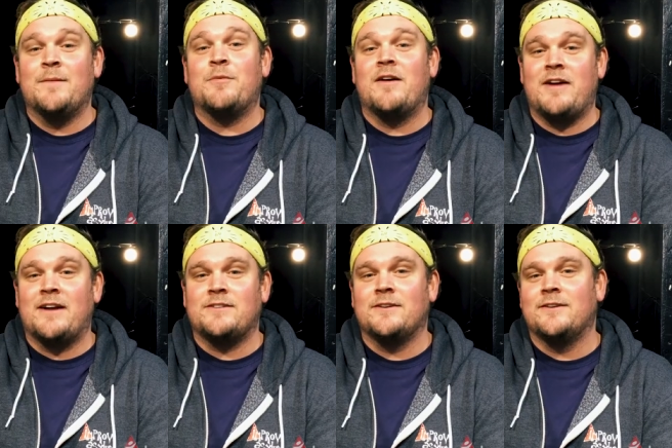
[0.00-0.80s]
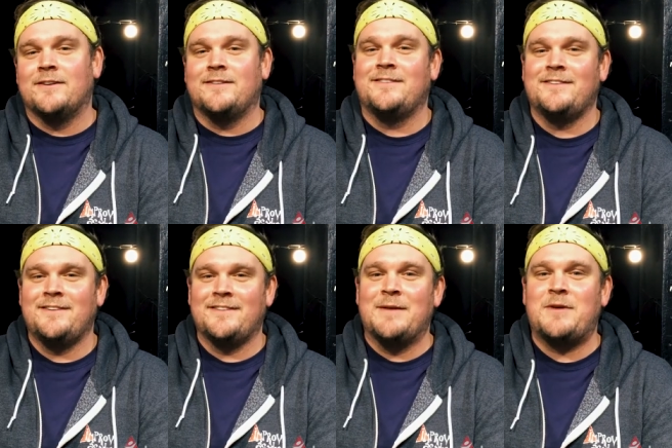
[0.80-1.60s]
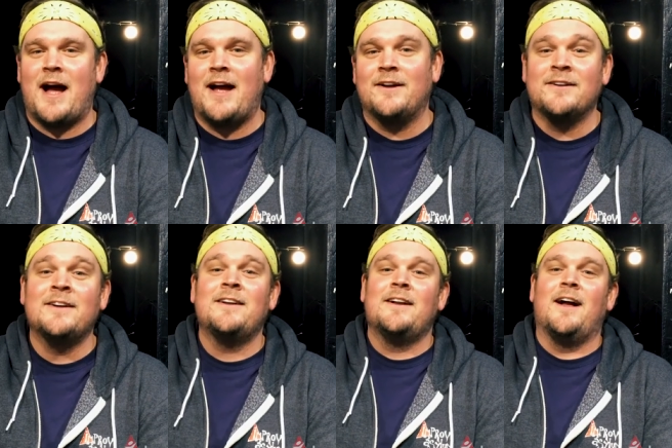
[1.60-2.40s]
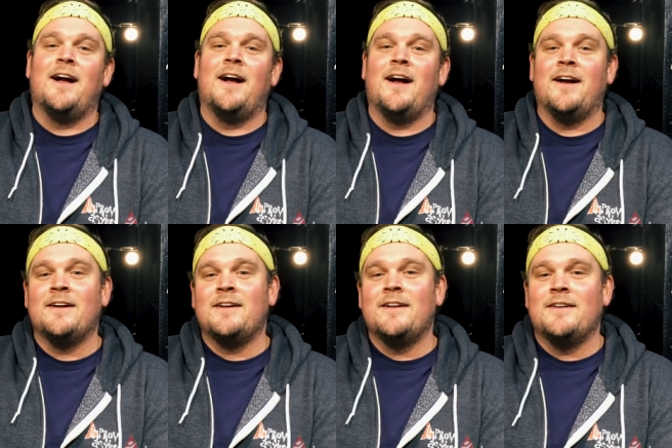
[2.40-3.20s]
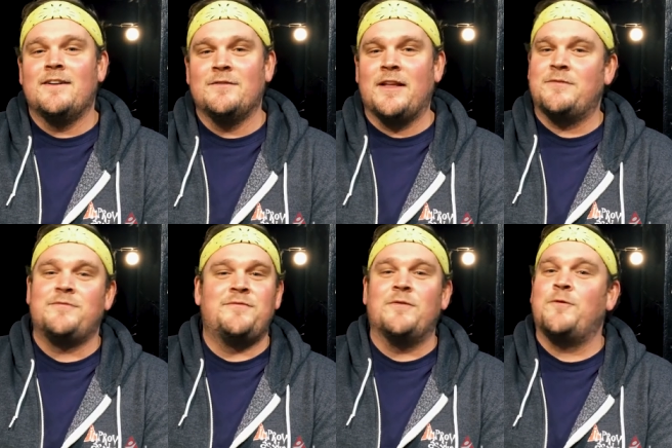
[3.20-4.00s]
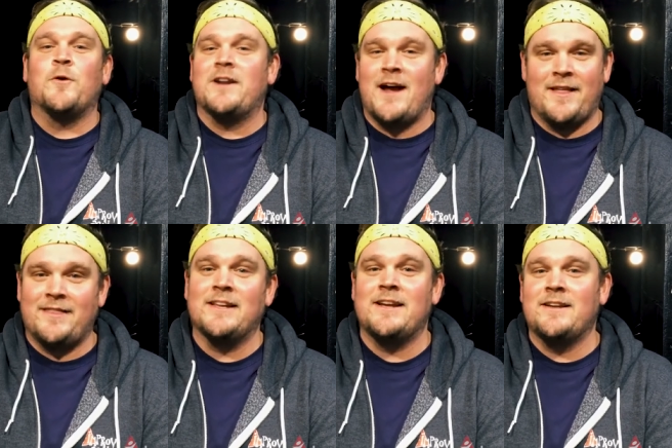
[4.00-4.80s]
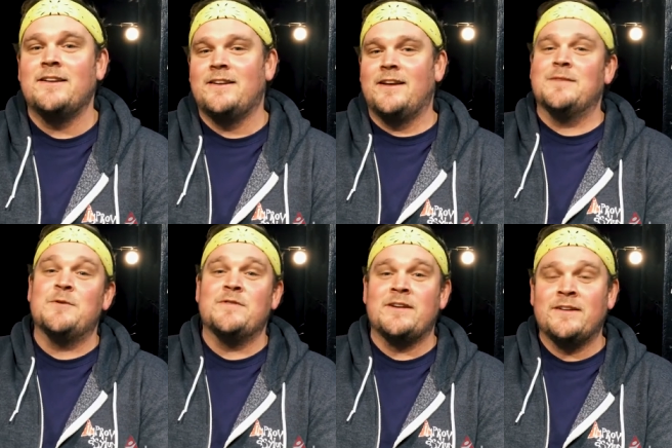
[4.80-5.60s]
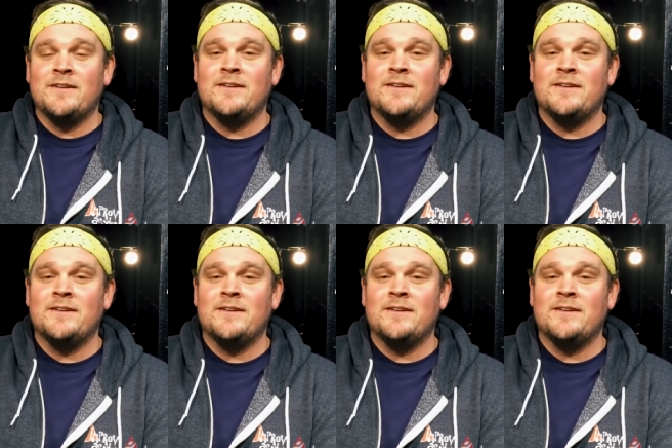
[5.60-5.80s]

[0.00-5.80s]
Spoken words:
improv actor named Kyle, like 49th lead in the movie.